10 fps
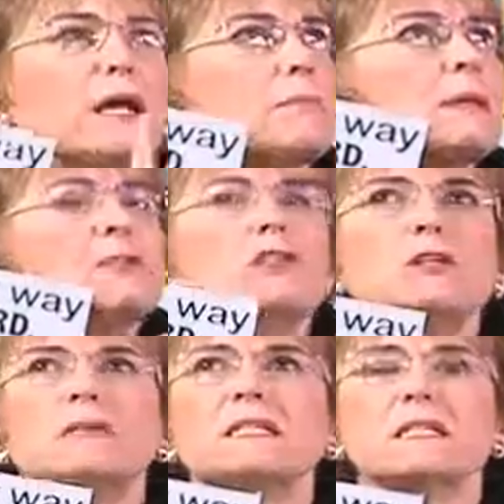Maybe it's going
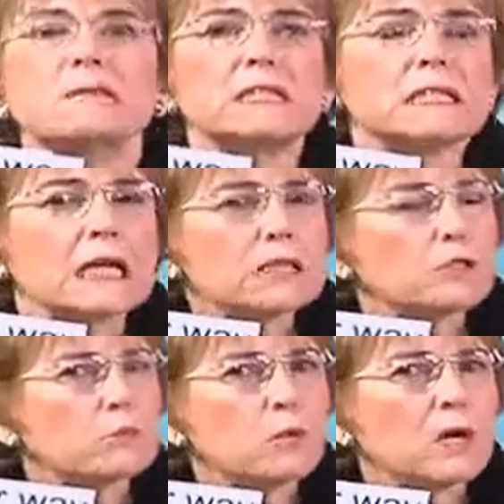to be something that I
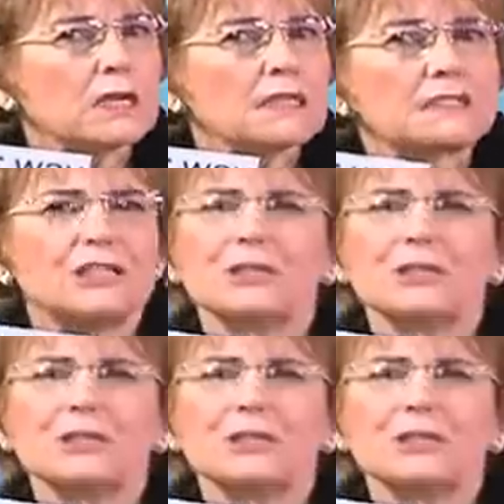don't want.